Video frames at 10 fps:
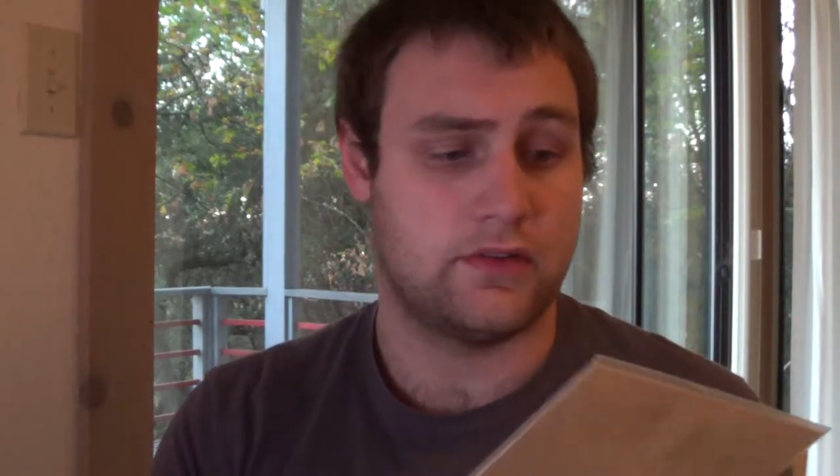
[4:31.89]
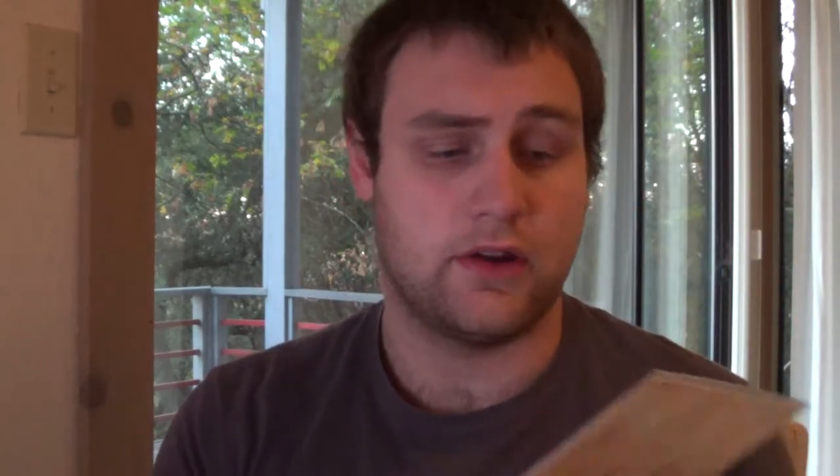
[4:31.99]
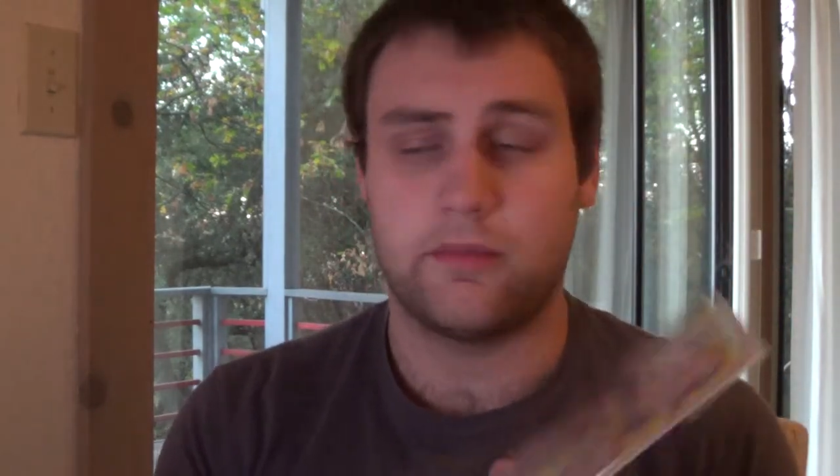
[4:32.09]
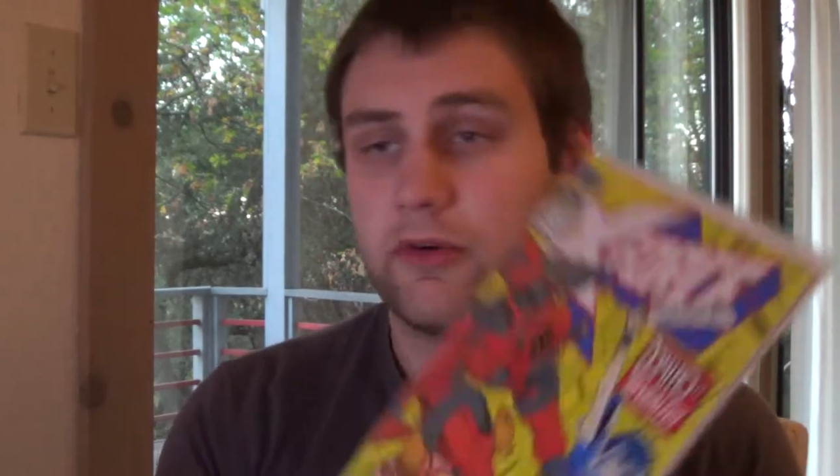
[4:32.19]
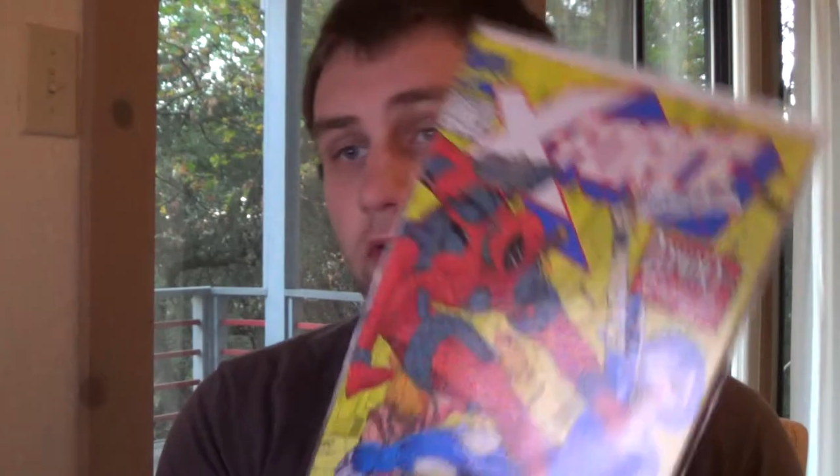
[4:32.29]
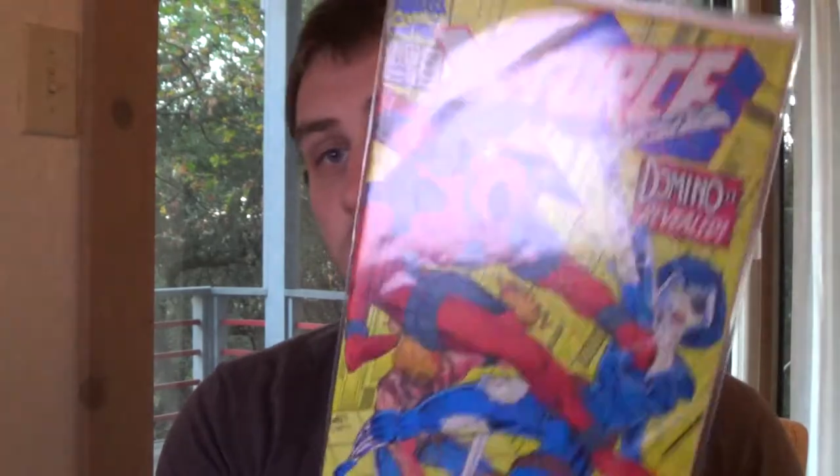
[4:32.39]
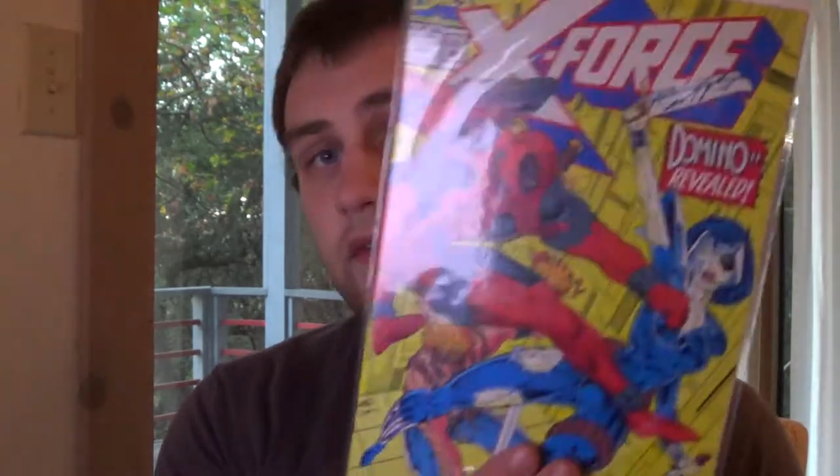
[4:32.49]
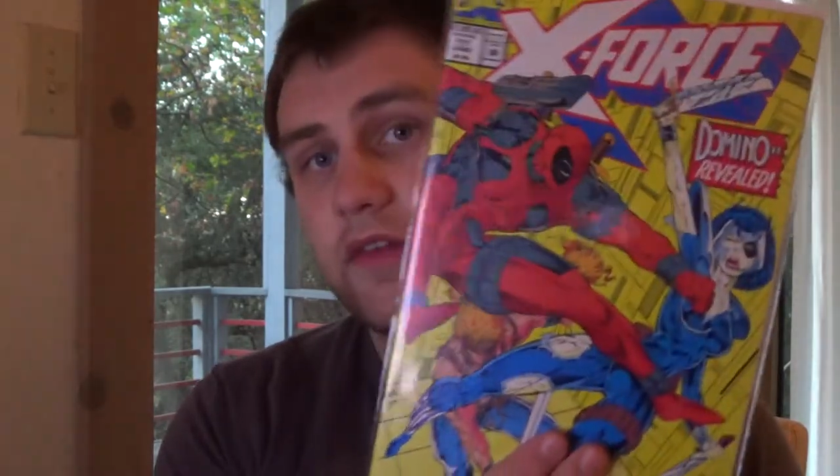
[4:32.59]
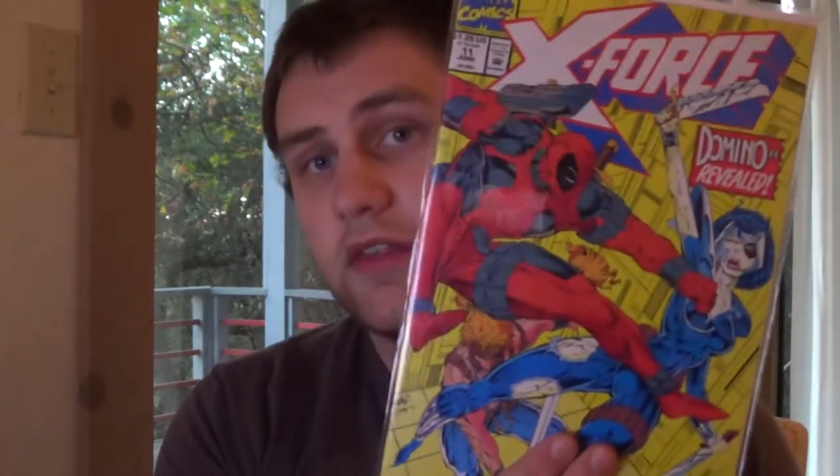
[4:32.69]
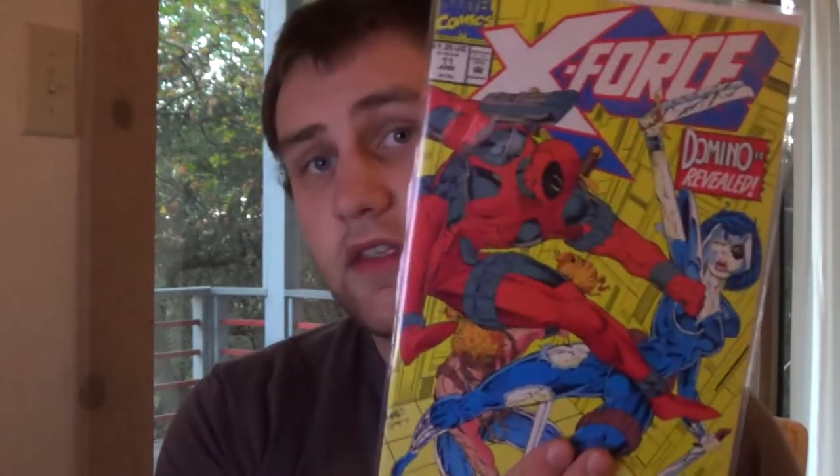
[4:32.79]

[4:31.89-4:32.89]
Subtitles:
number 11.